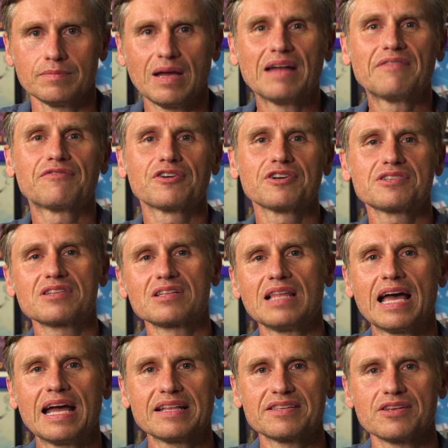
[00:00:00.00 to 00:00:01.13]
At first
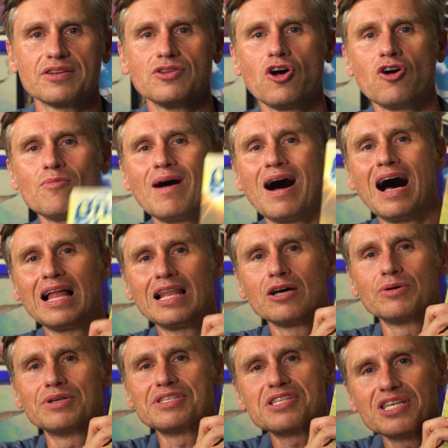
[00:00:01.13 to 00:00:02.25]
glance, Gnome
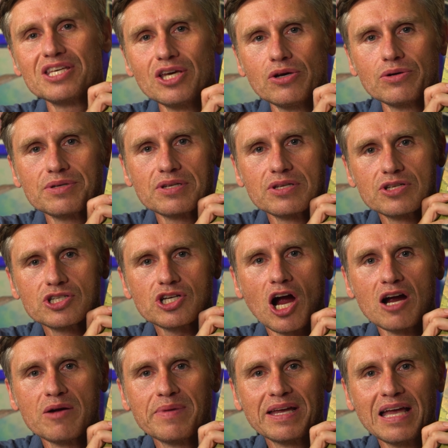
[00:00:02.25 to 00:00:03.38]
Hollow is cute,
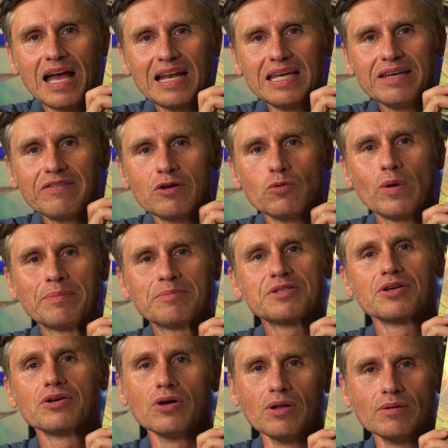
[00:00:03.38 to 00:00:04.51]
charming, and even
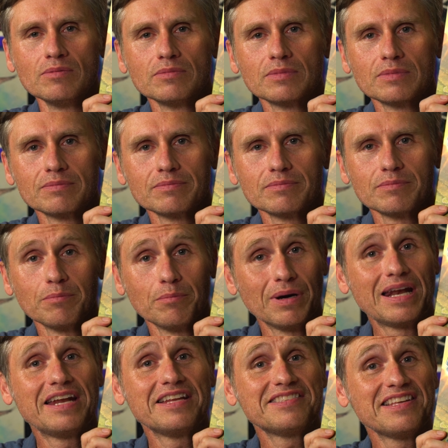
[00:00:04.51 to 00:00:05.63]
whimsical.
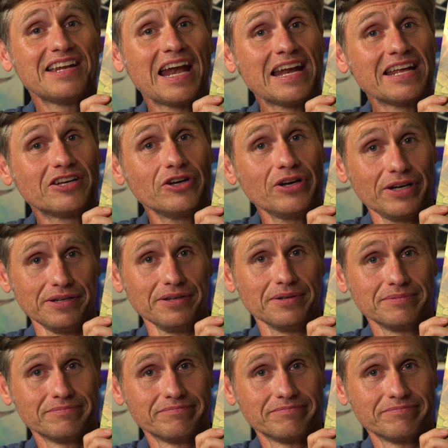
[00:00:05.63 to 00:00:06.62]
But is it any good?